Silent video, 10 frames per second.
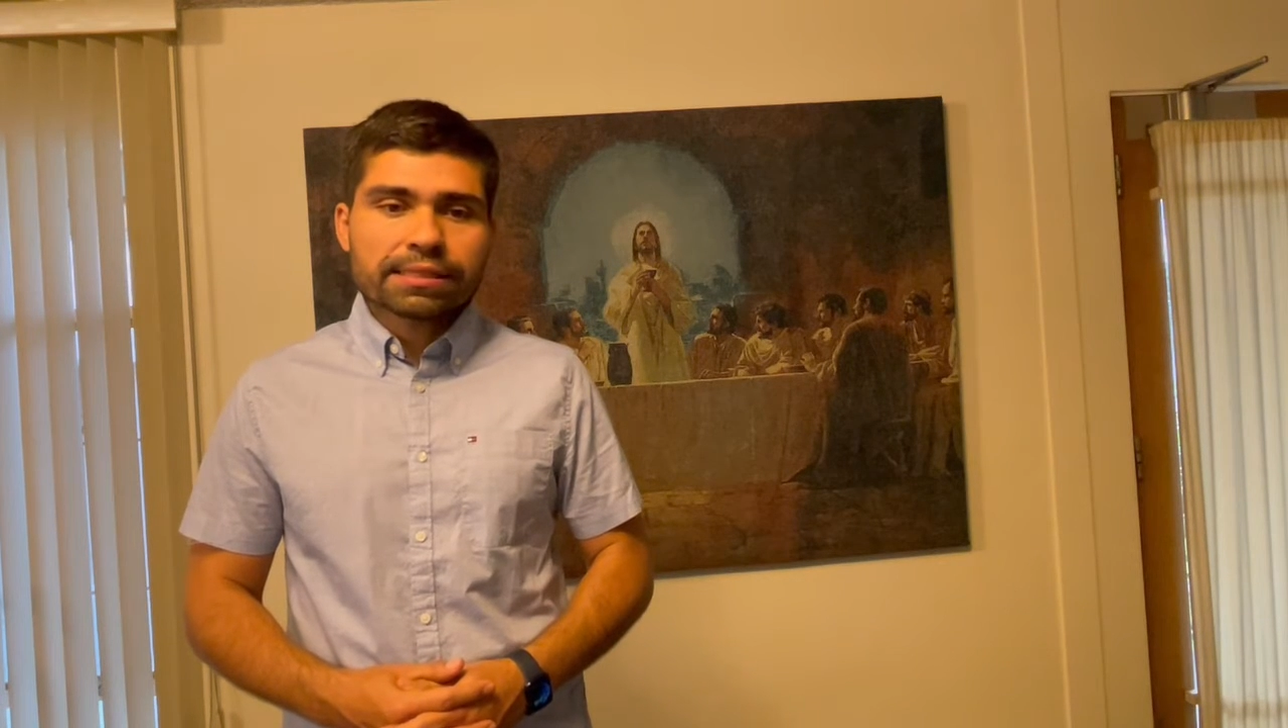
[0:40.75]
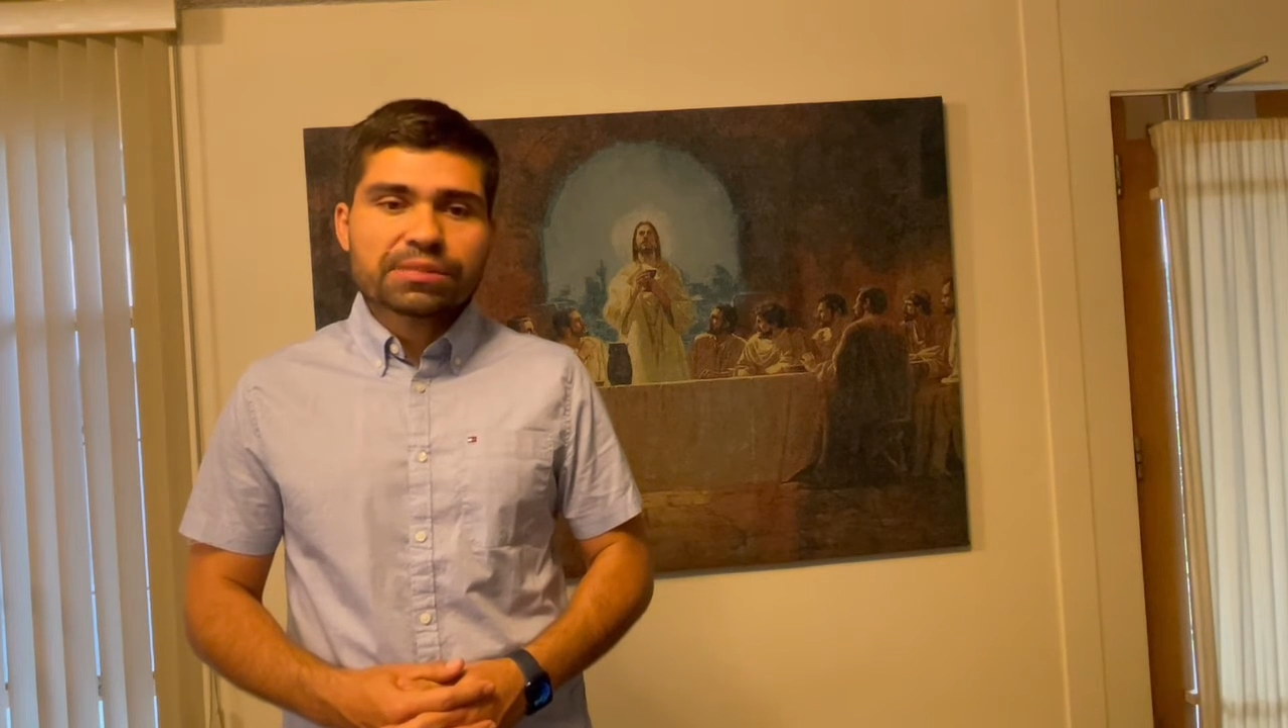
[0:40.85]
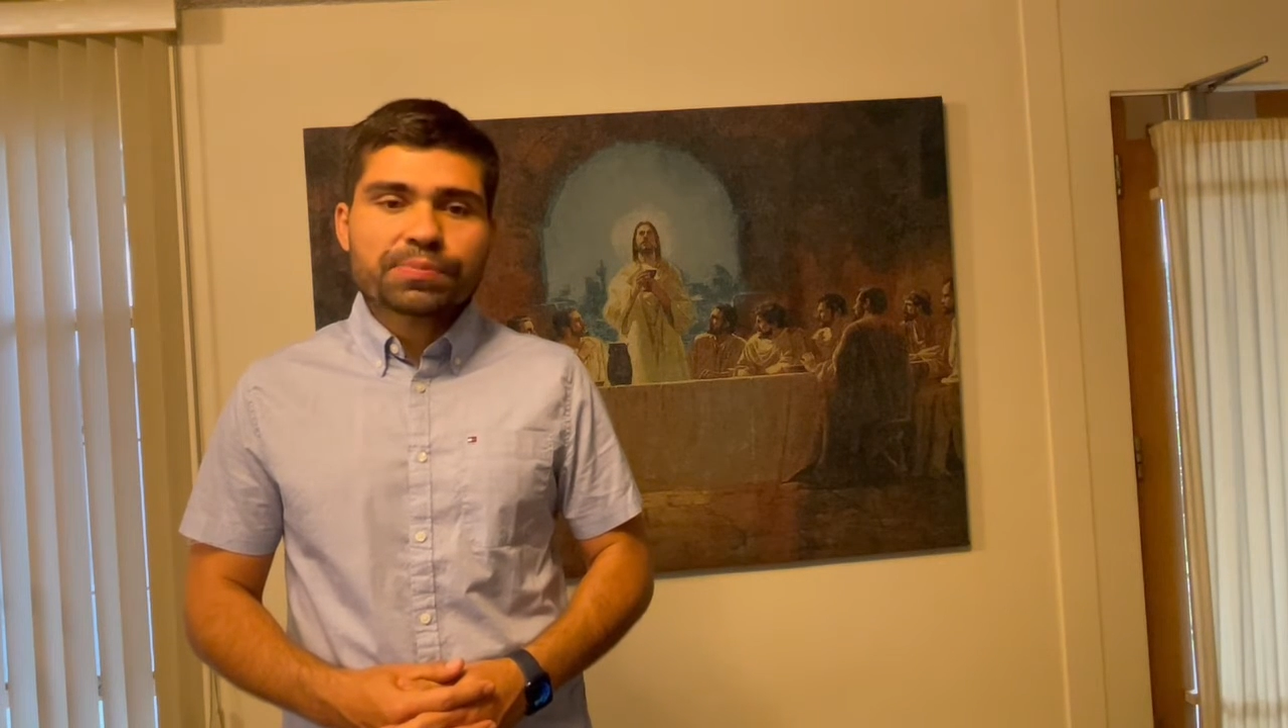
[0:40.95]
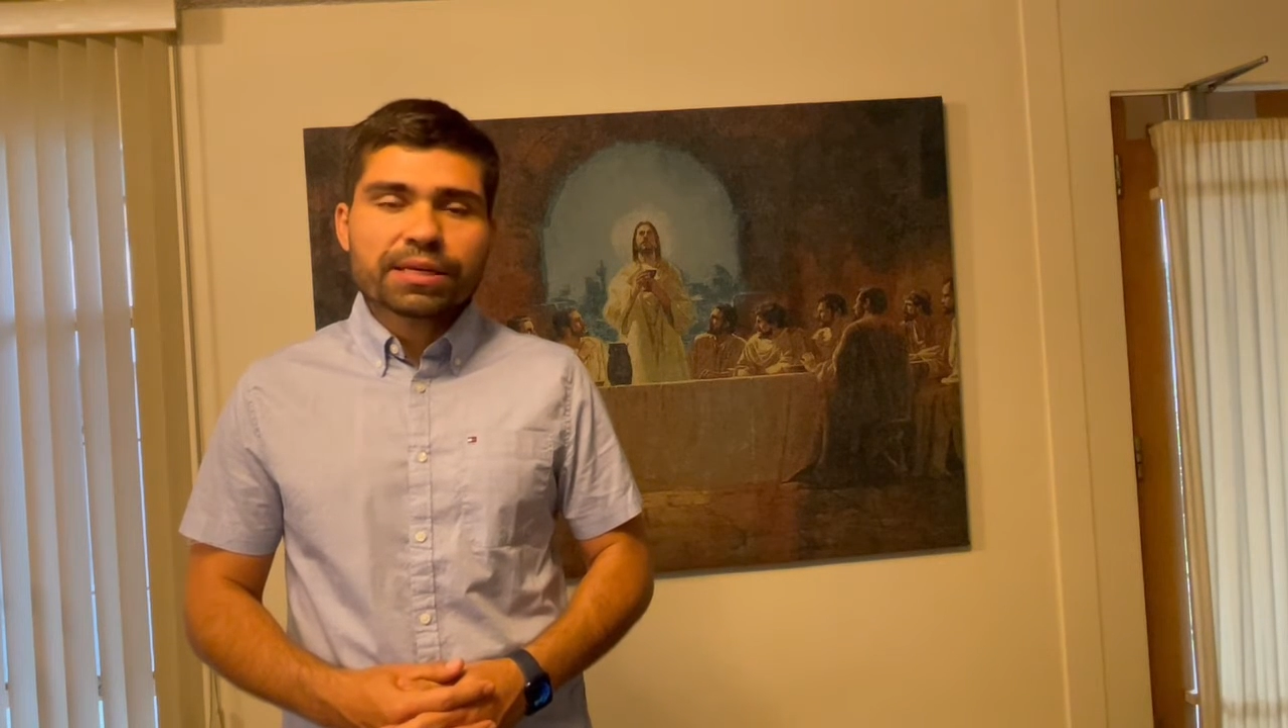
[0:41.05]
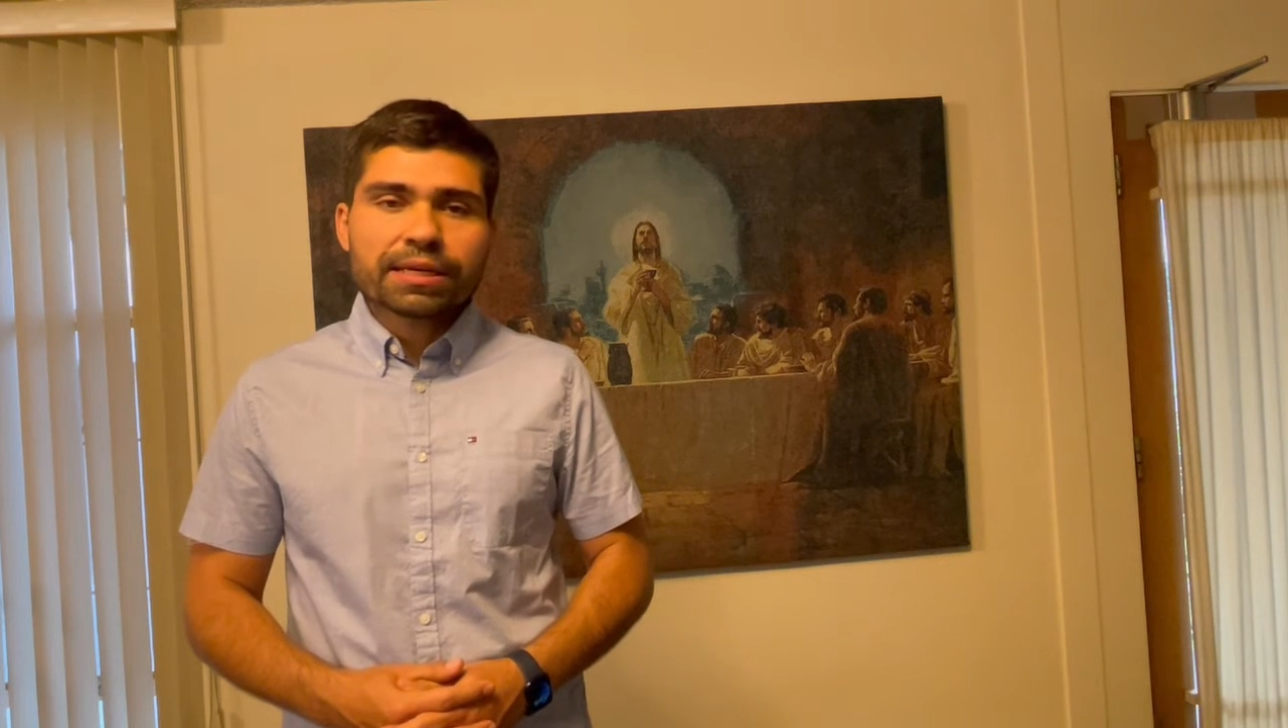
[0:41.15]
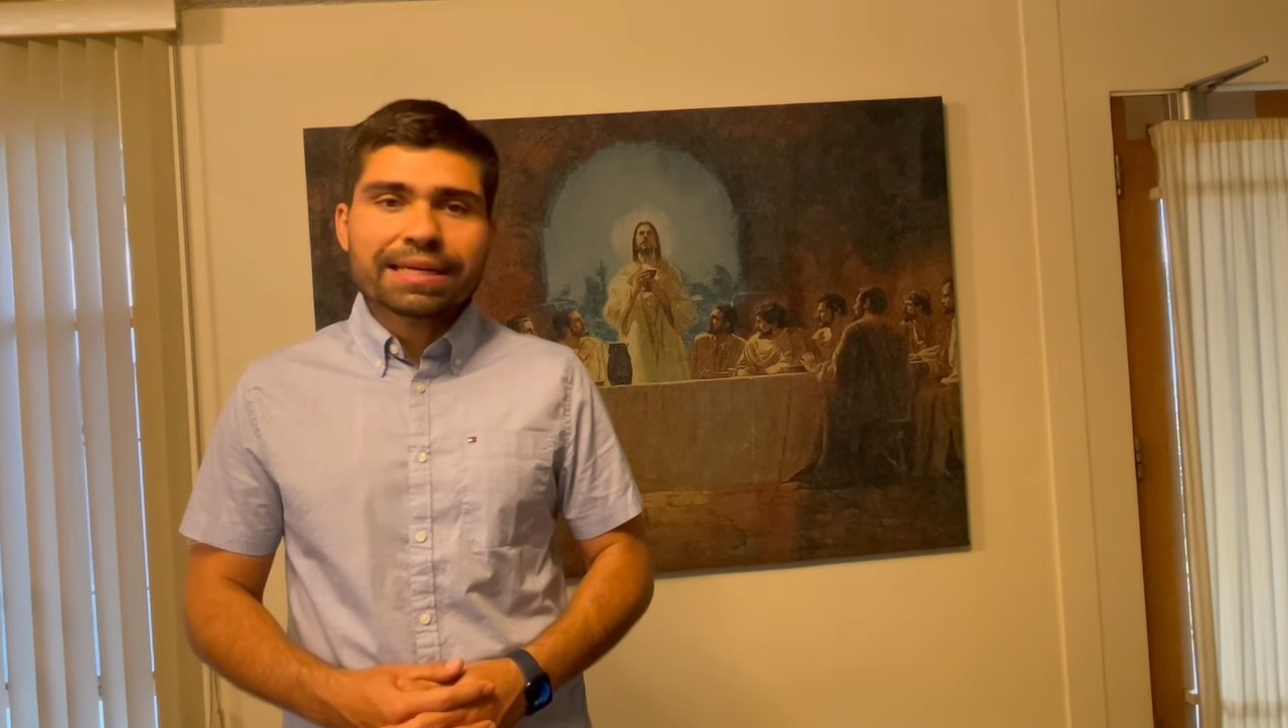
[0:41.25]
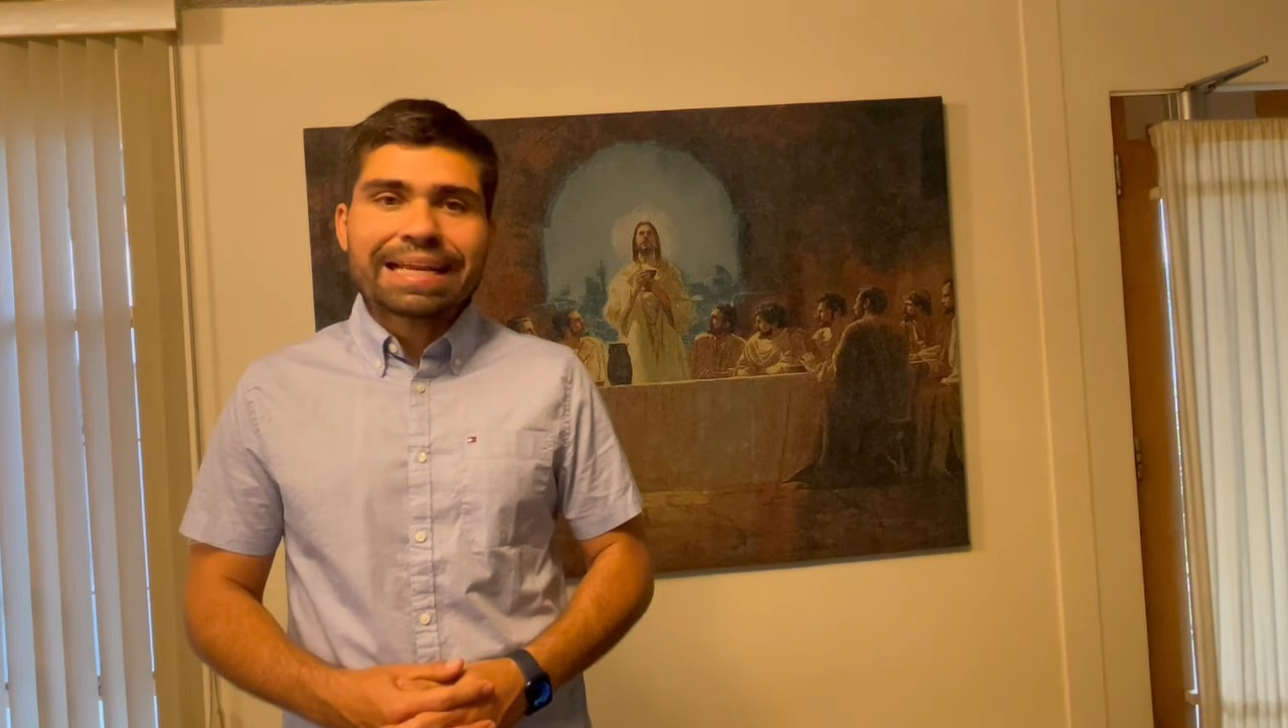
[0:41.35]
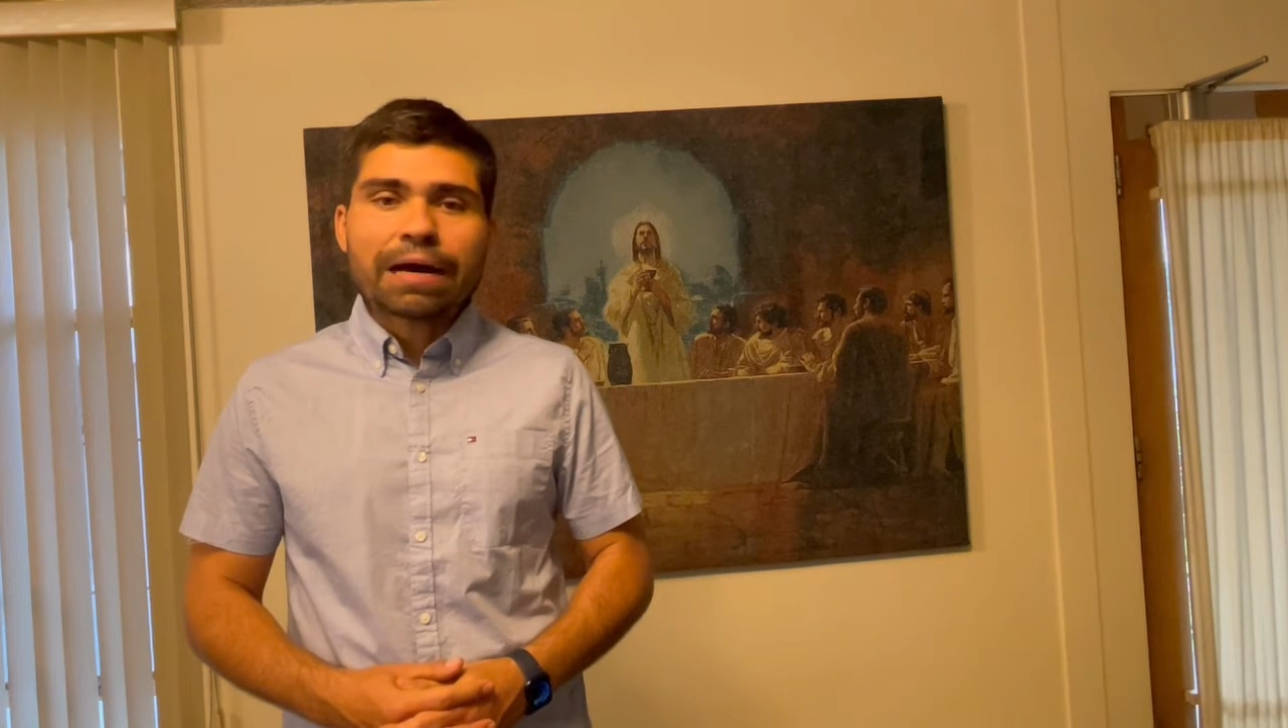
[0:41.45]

speaking